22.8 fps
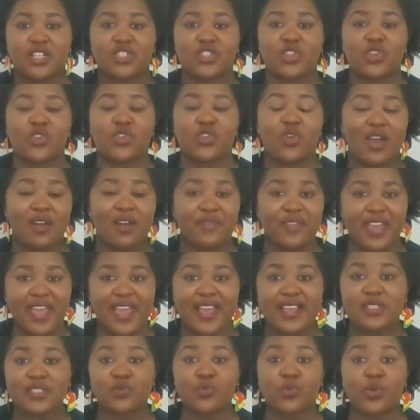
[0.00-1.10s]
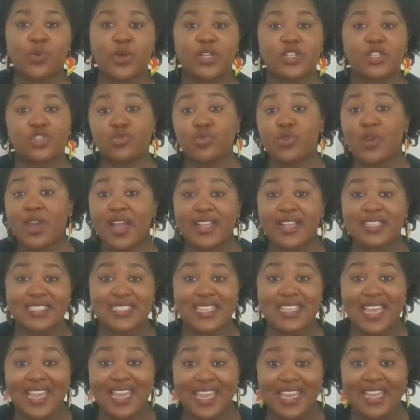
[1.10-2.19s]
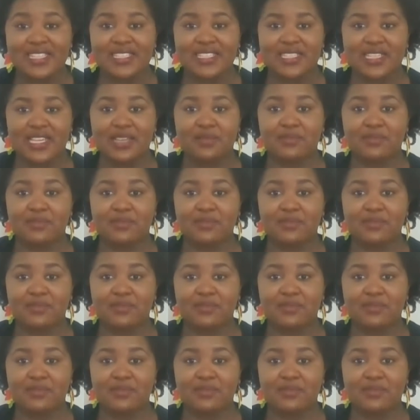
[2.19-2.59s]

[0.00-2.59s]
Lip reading: So you have S1 through S8